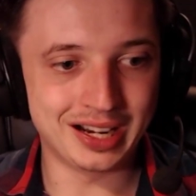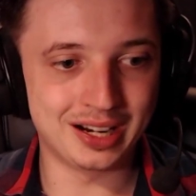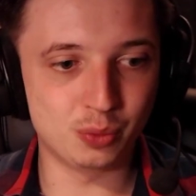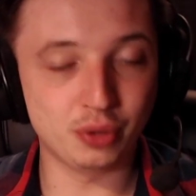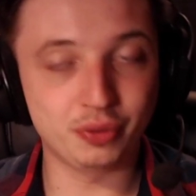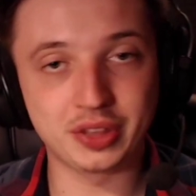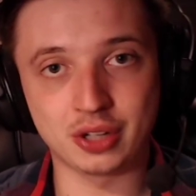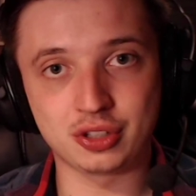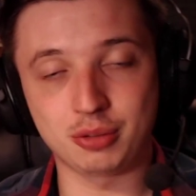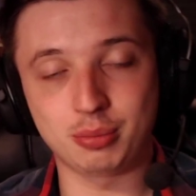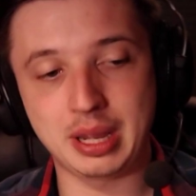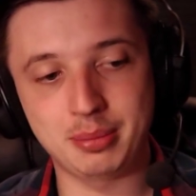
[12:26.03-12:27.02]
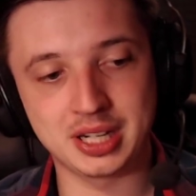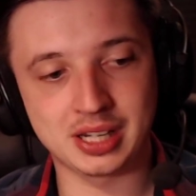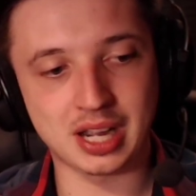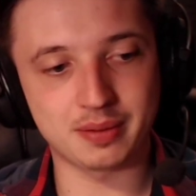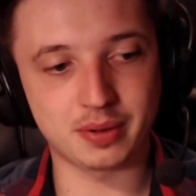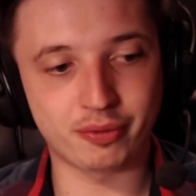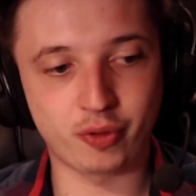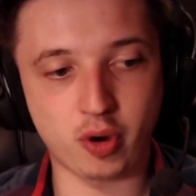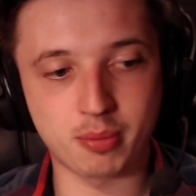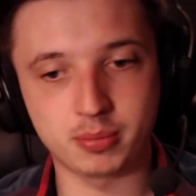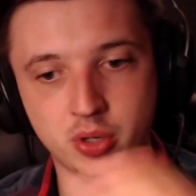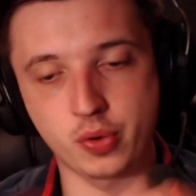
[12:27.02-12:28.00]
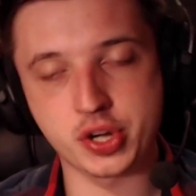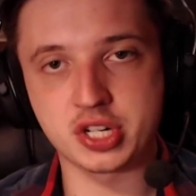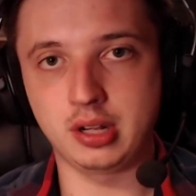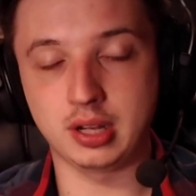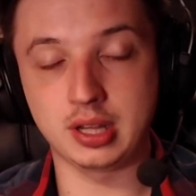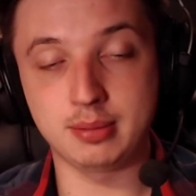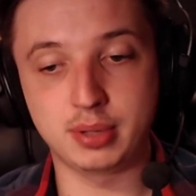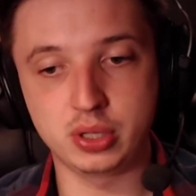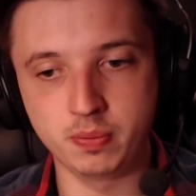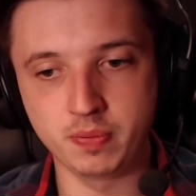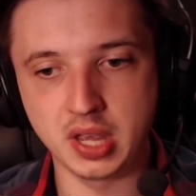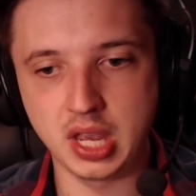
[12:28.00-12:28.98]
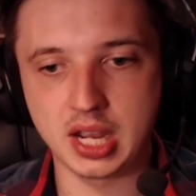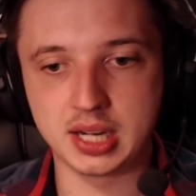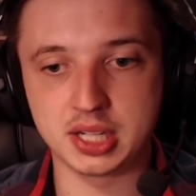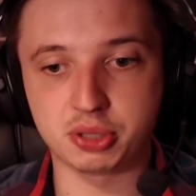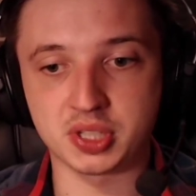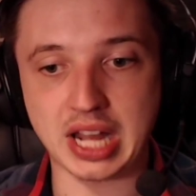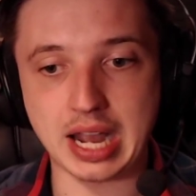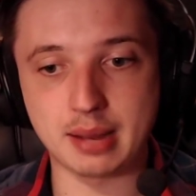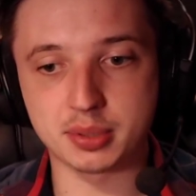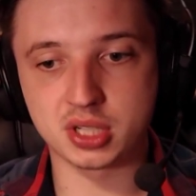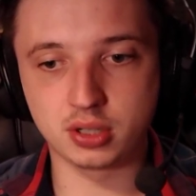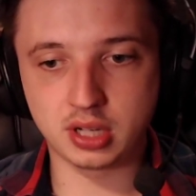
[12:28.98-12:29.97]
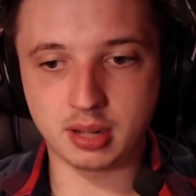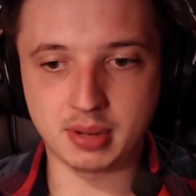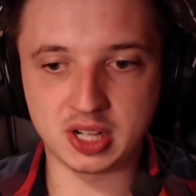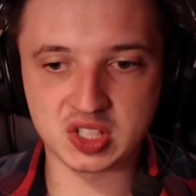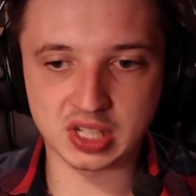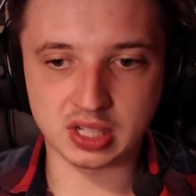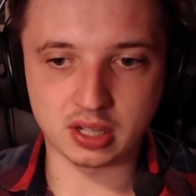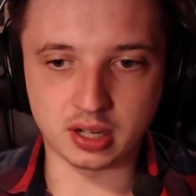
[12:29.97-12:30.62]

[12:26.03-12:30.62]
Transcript: With Downtown Baby, the cover from originally Blue. This was absolutely amazing.